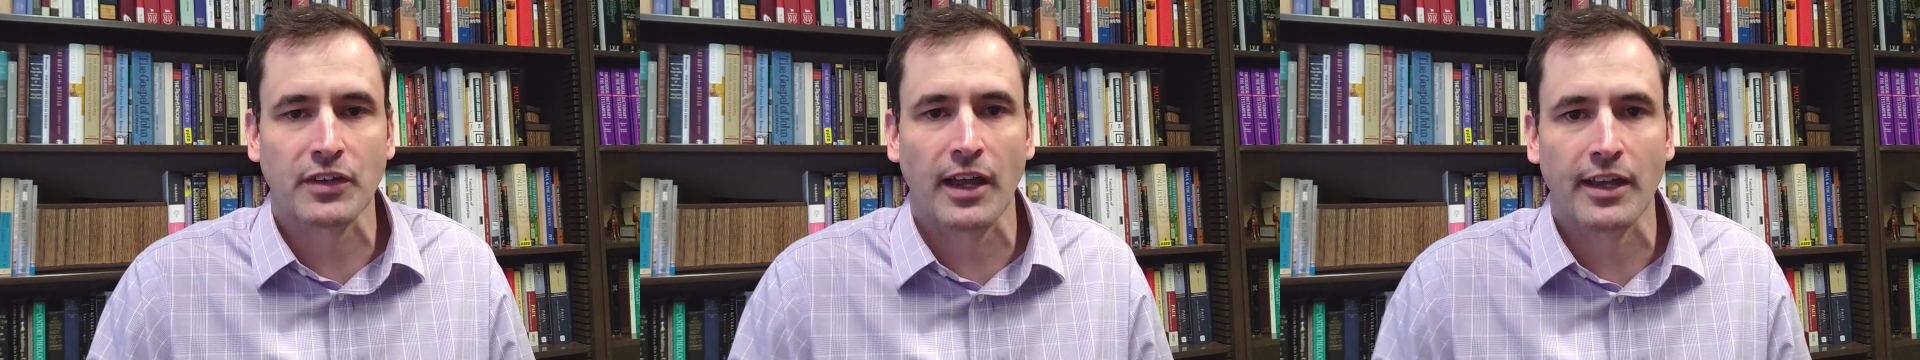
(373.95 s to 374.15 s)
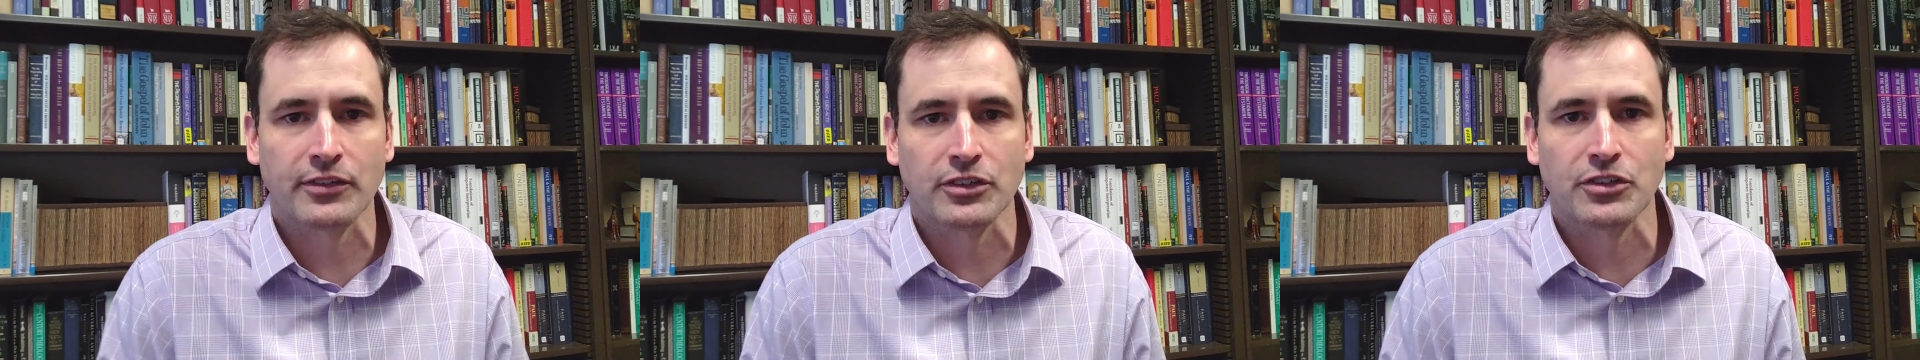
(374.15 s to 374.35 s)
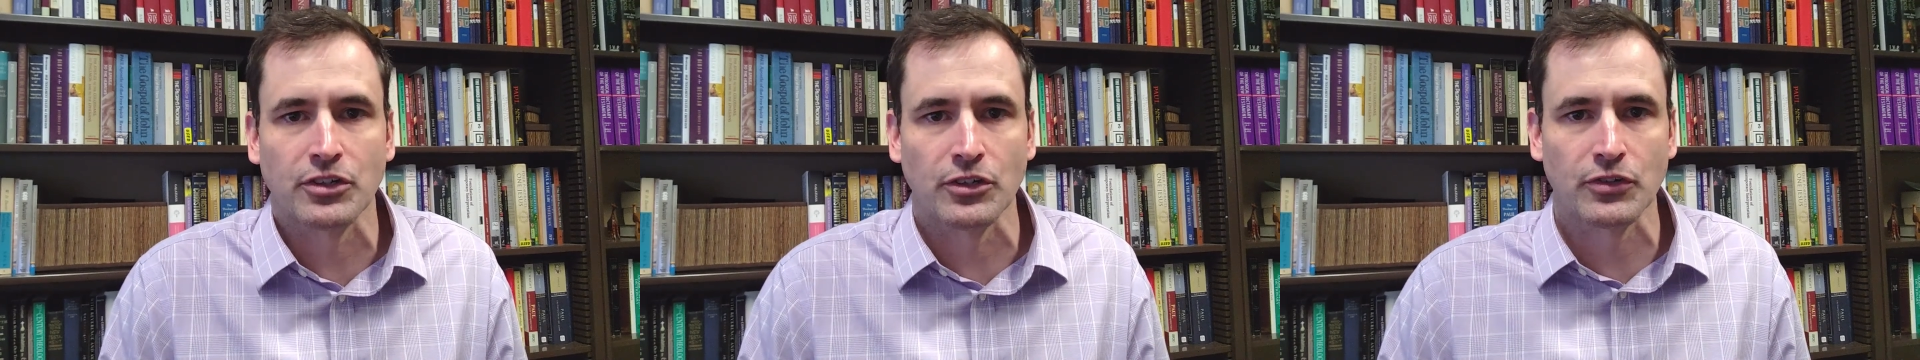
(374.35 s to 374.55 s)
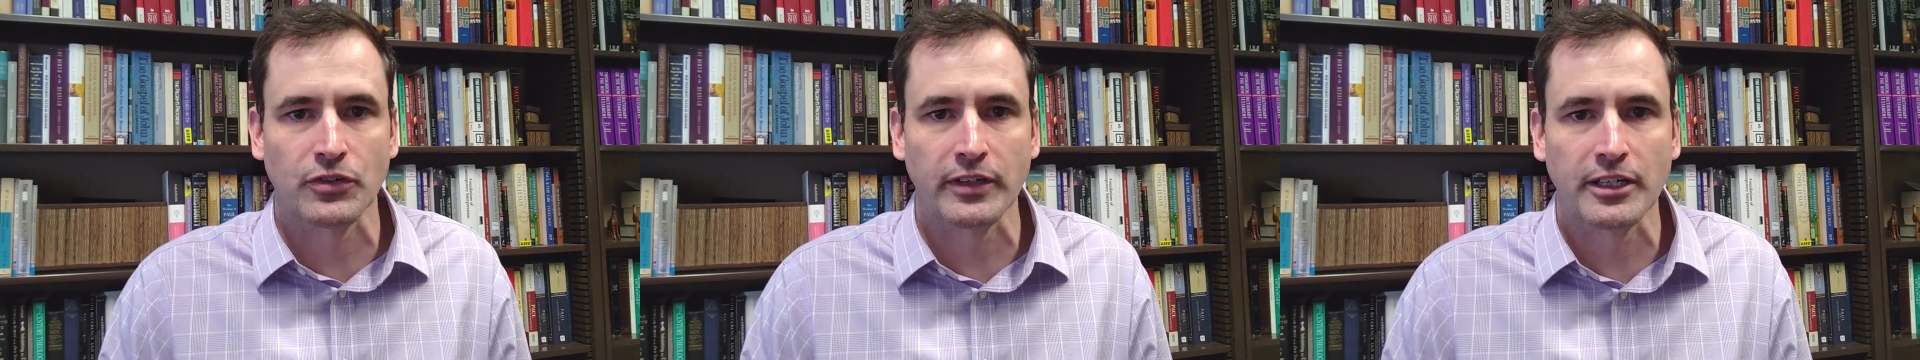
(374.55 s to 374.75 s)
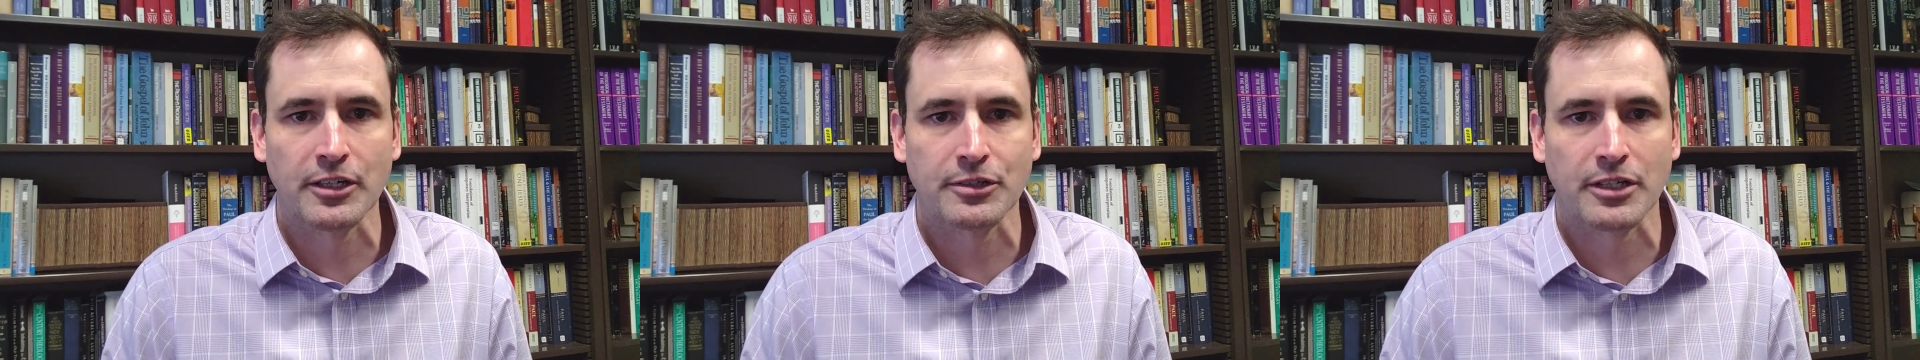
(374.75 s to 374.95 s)
as a church
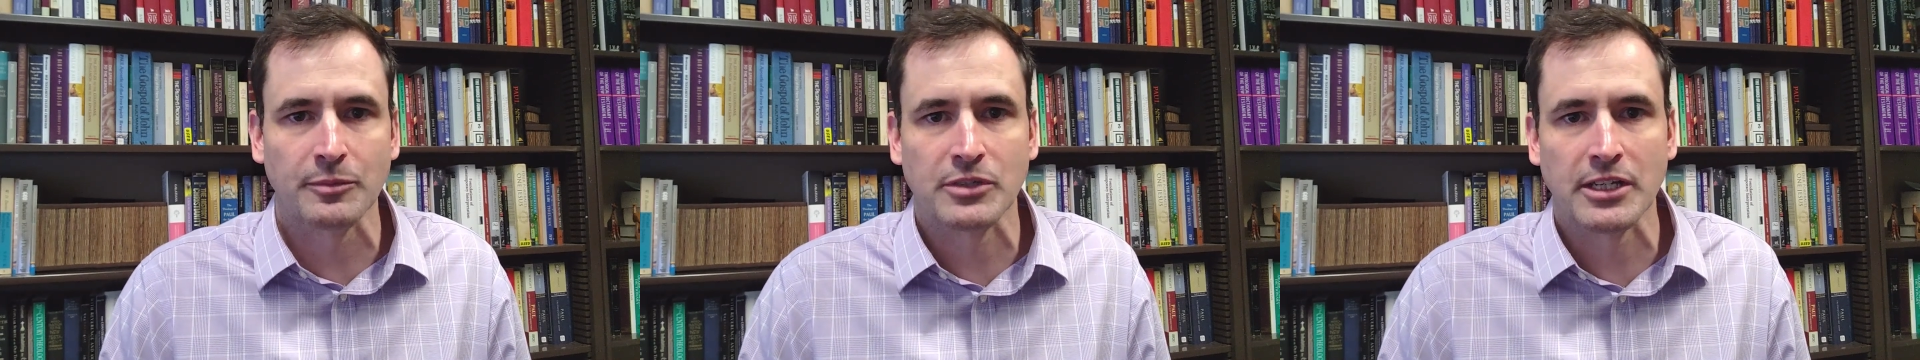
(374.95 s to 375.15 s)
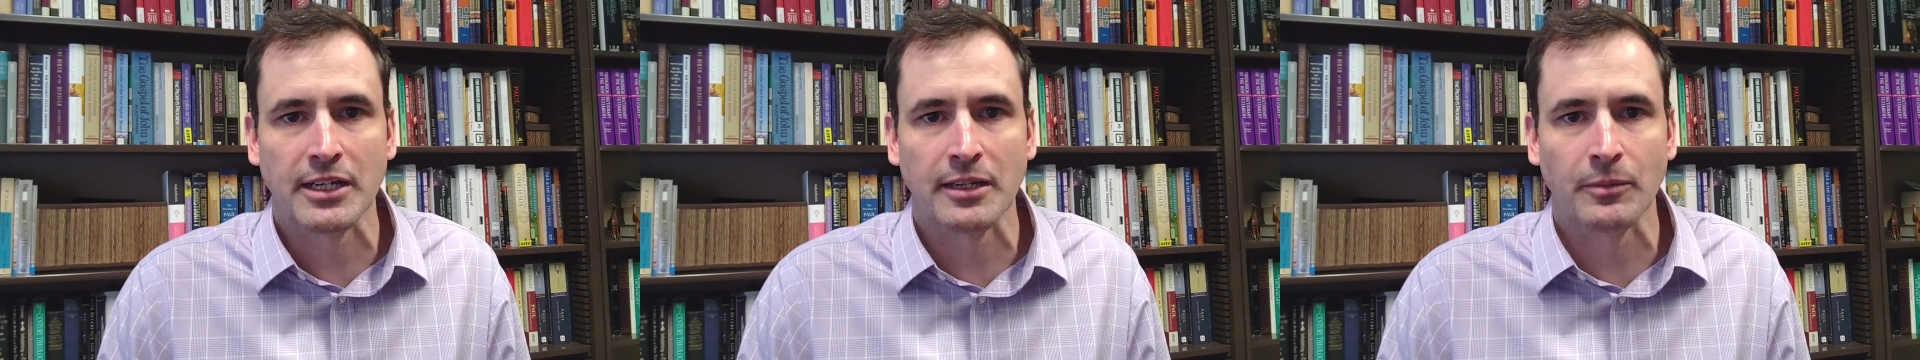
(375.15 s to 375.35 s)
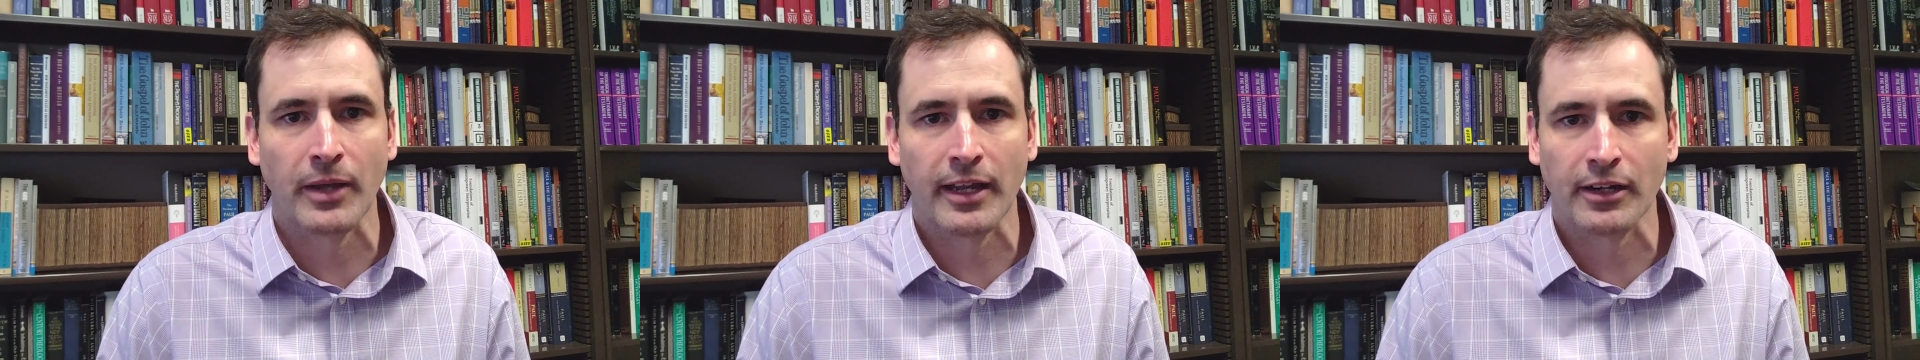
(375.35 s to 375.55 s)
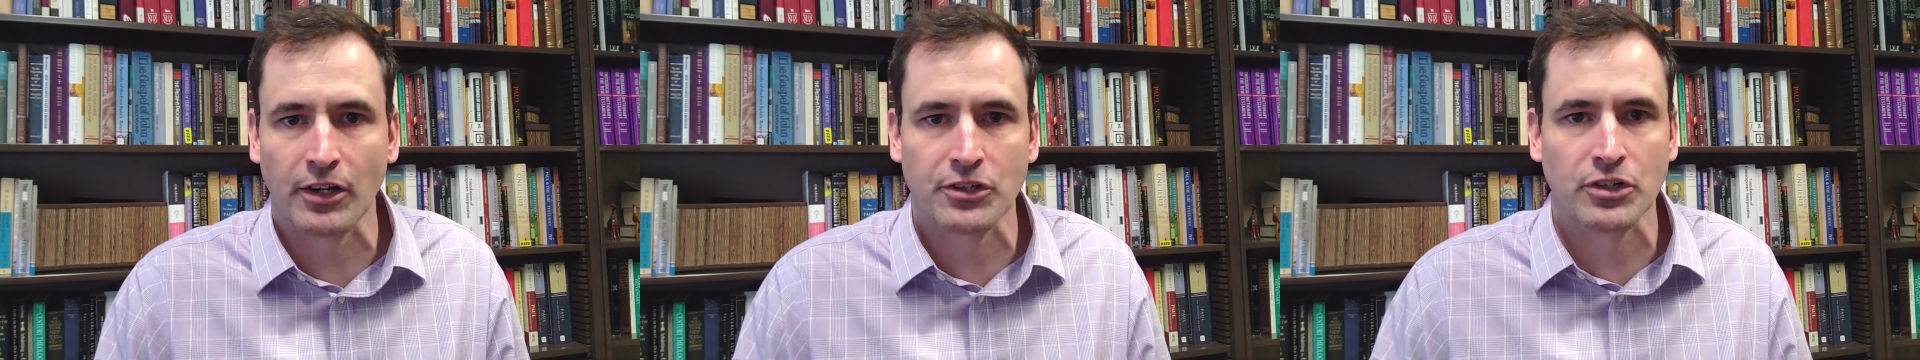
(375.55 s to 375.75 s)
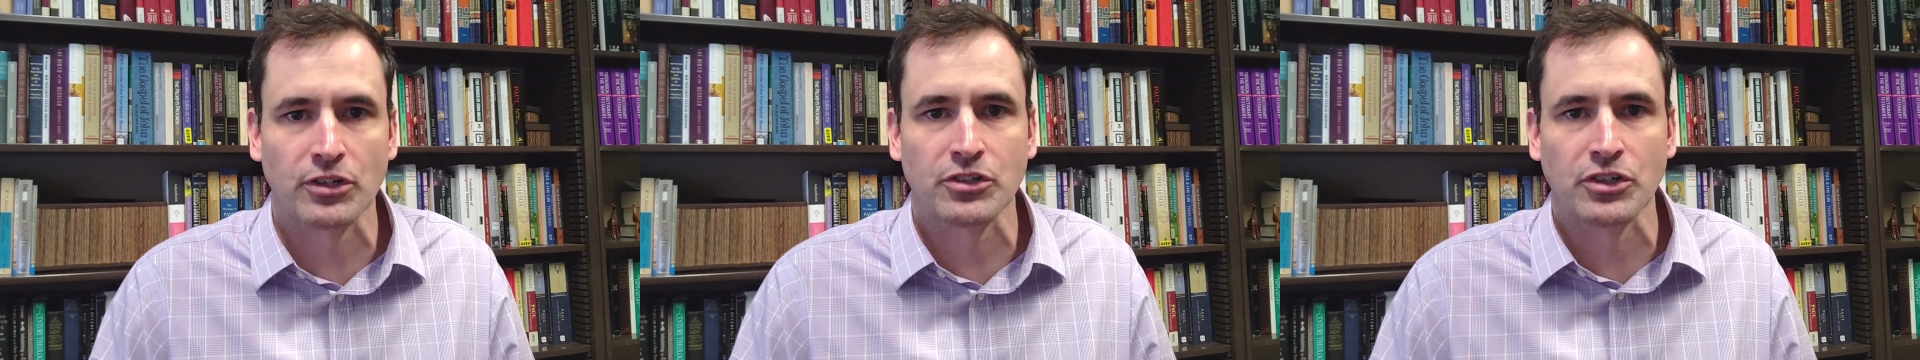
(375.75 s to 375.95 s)
leadership team and our
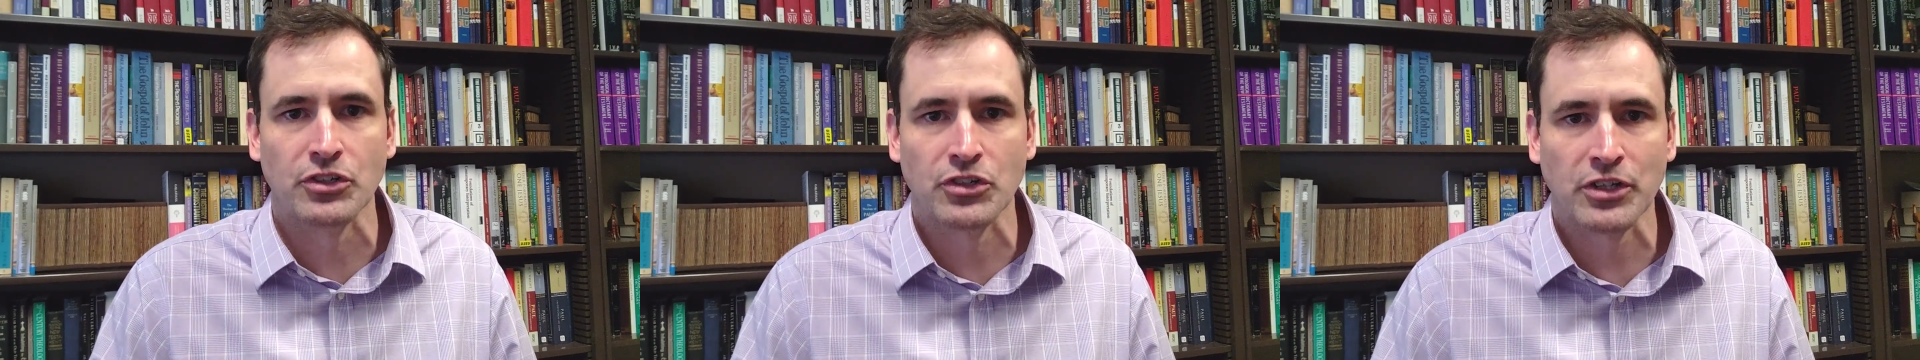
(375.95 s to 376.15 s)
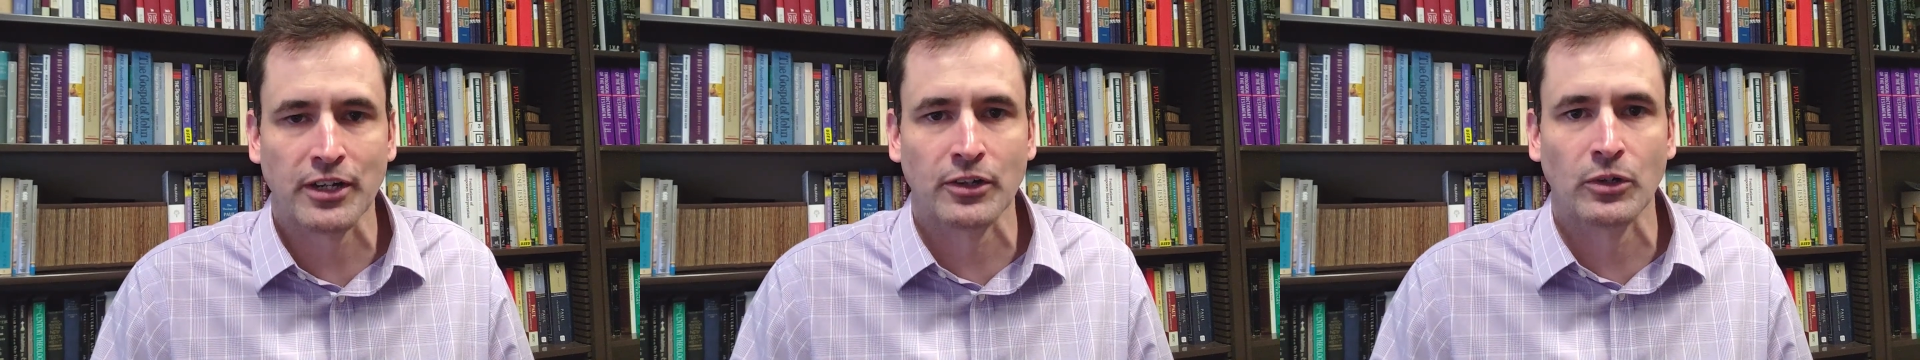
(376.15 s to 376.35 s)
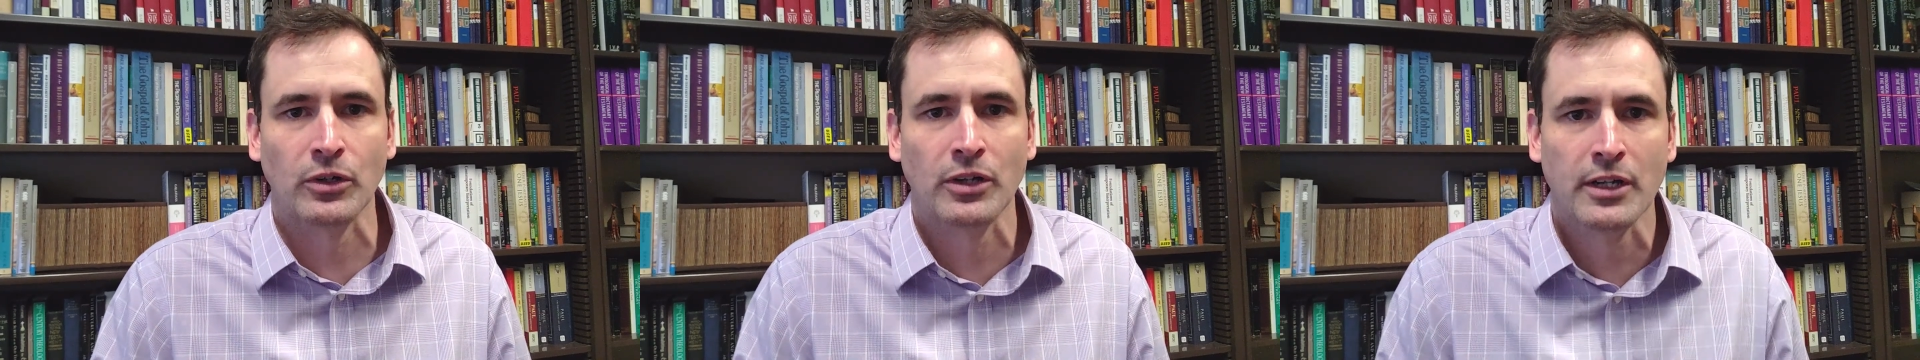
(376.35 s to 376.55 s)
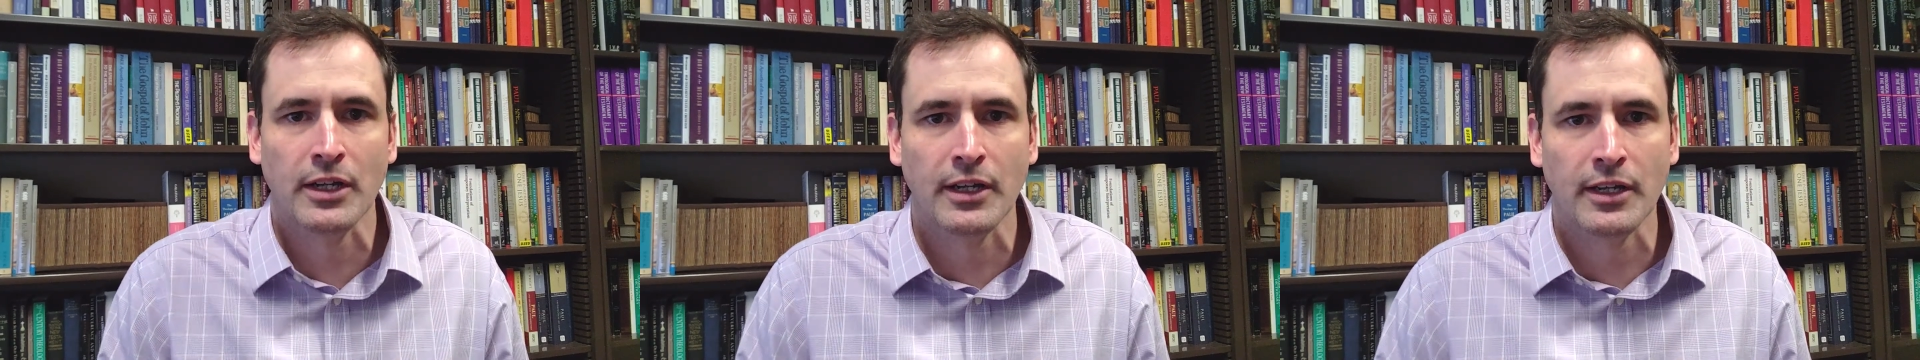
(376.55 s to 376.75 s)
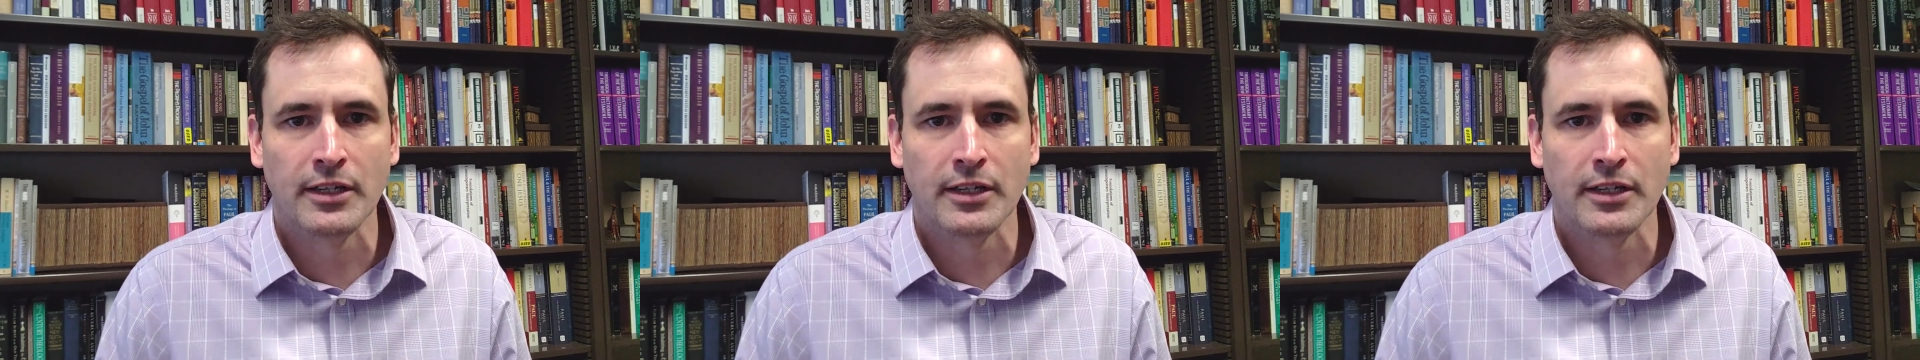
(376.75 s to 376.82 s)
church in general,